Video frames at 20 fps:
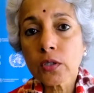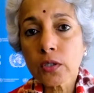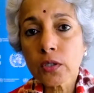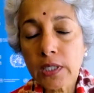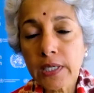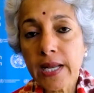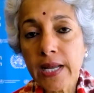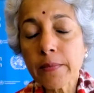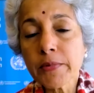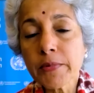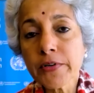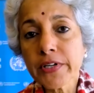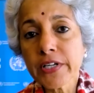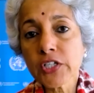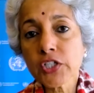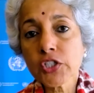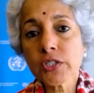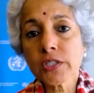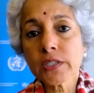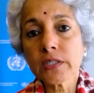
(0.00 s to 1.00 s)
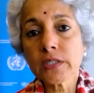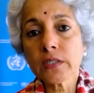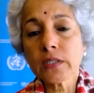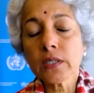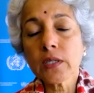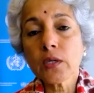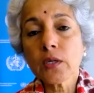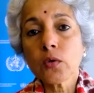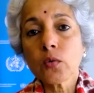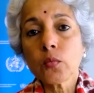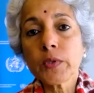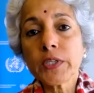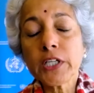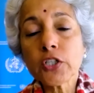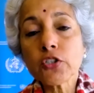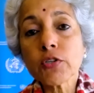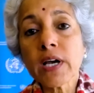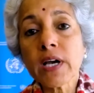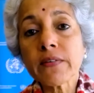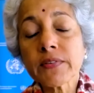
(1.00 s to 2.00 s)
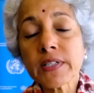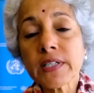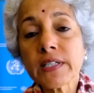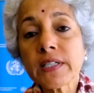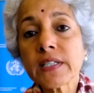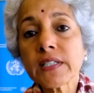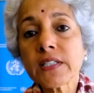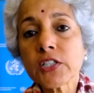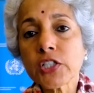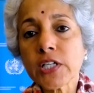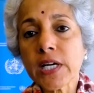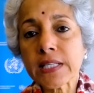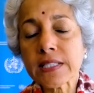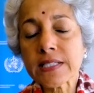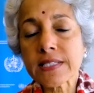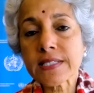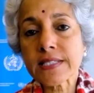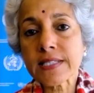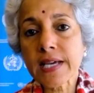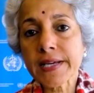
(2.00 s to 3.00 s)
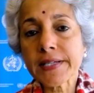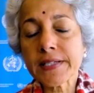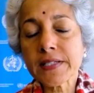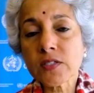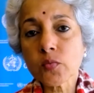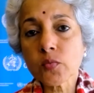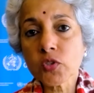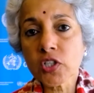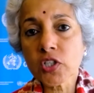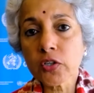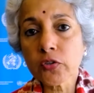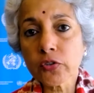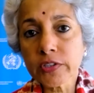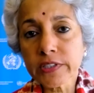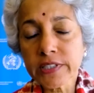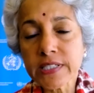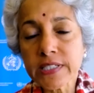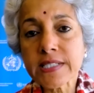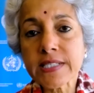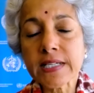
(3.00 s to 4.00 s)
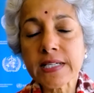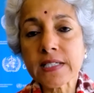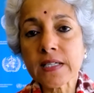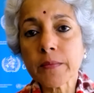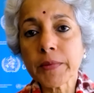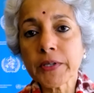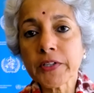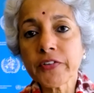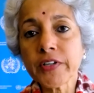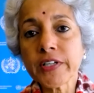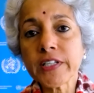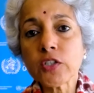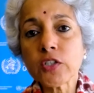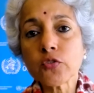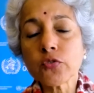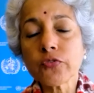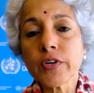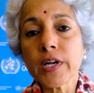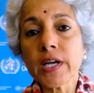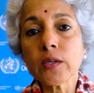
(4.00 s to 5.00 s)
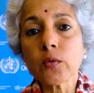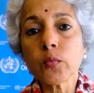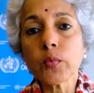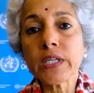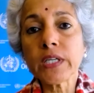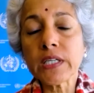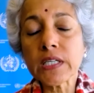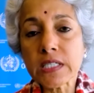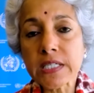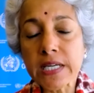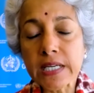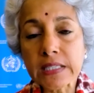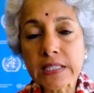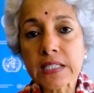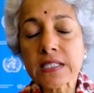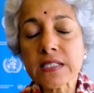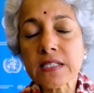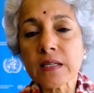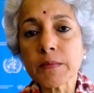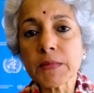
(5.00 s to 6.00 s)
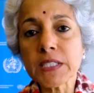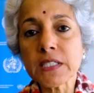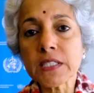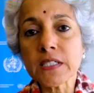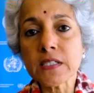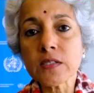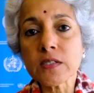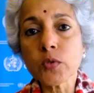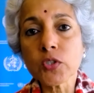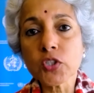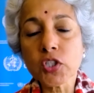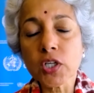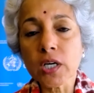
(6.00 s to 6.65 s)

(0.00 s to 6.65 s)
collaboration. We need to have clinical trial sites which are already set up and ready to run. We need ethics committees which